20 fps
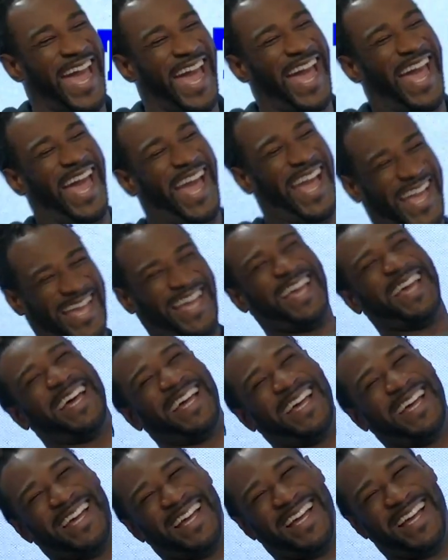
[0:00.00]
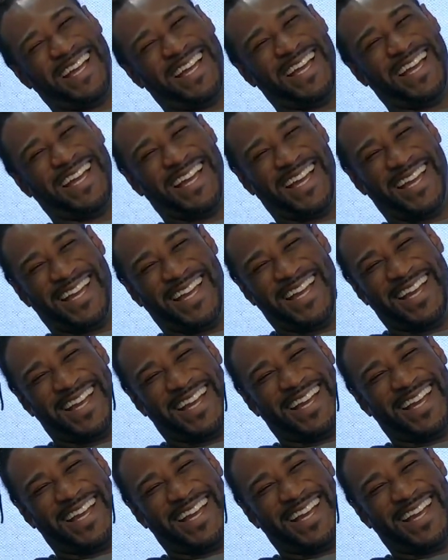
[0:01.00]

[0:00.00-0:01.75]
I do one day I go do that.